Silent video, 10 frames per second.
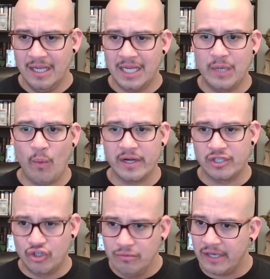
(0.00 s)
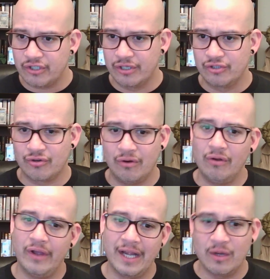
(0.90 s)
he wanted too much
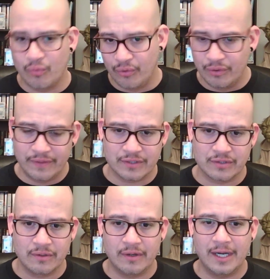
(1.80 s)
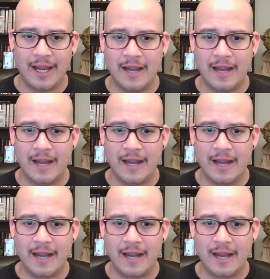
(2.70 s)
control and he ruined the story,